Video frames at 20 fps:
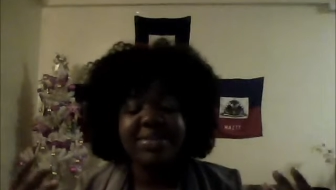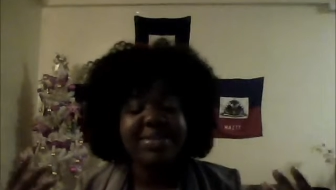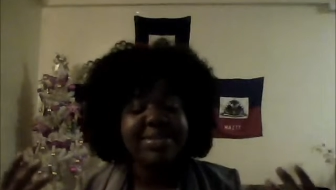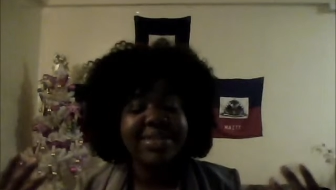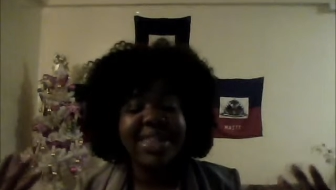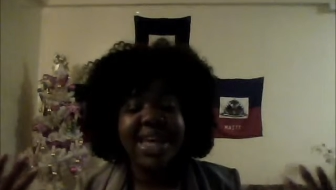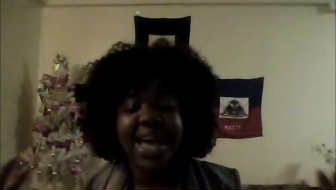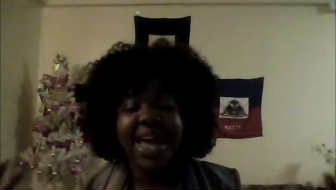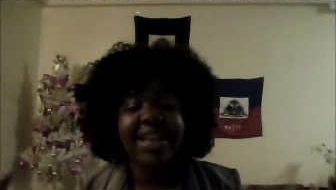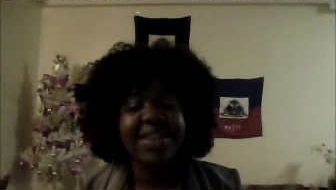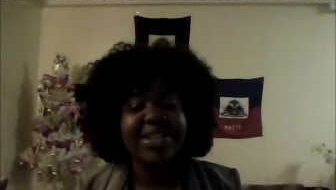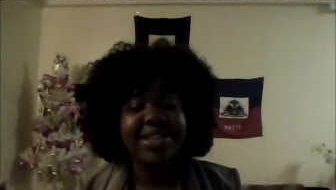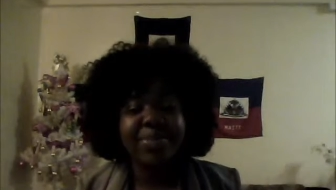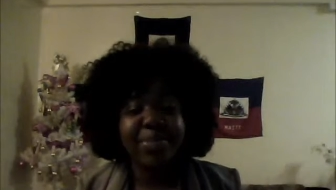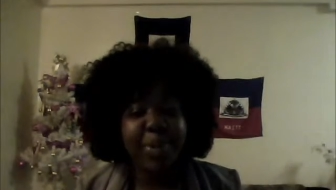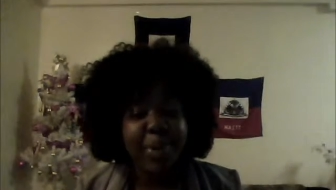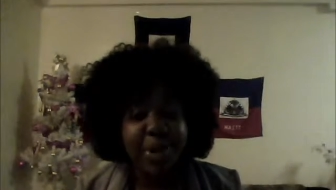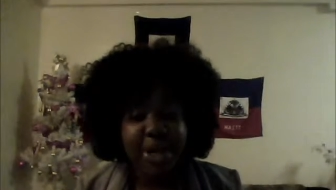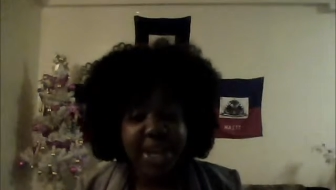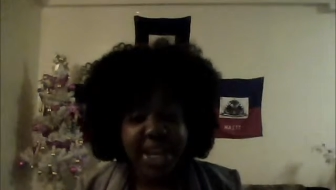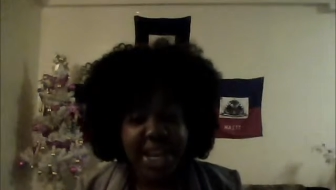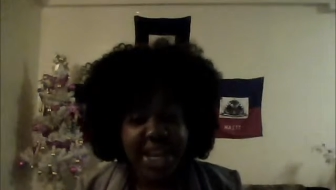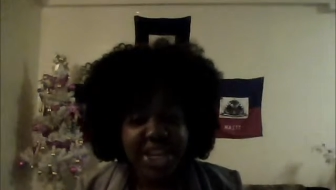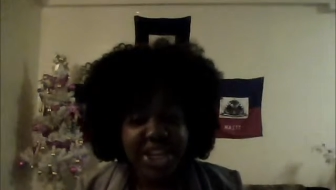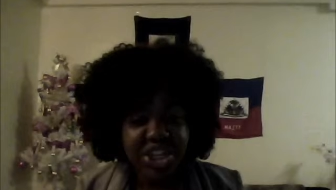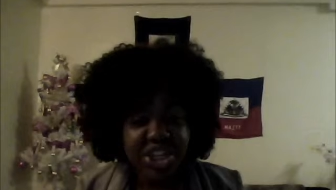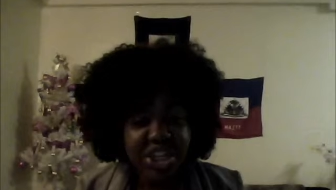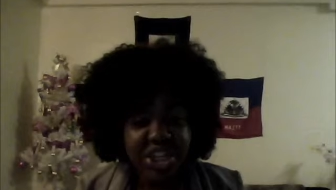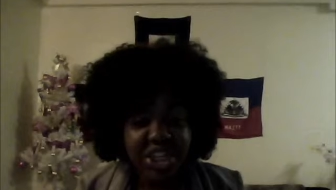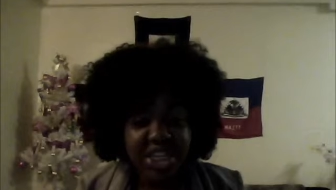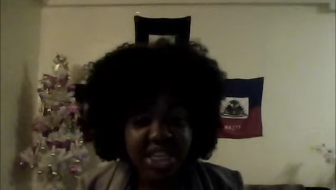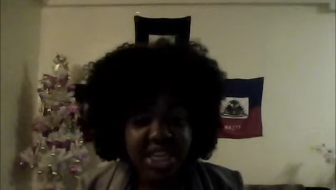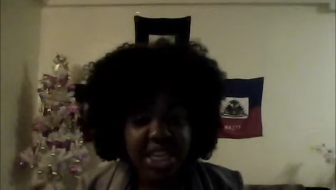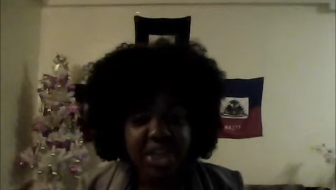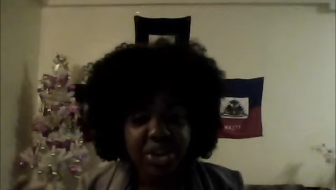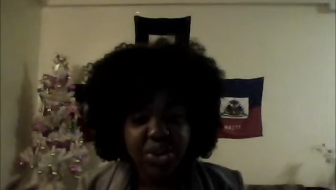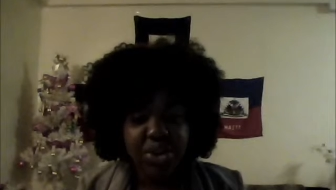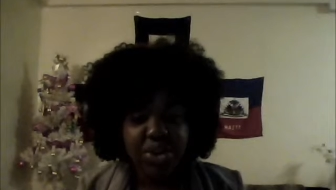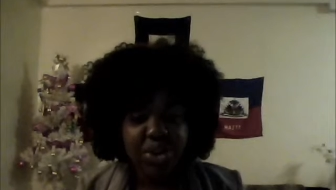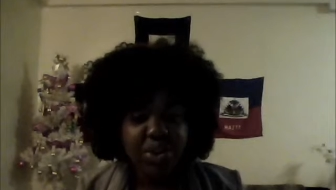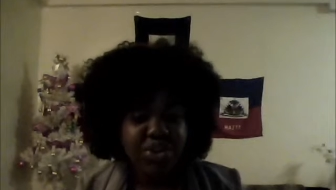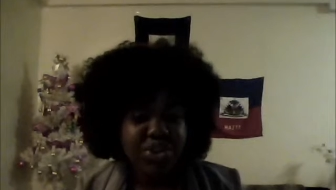that supported Haitians and, you know,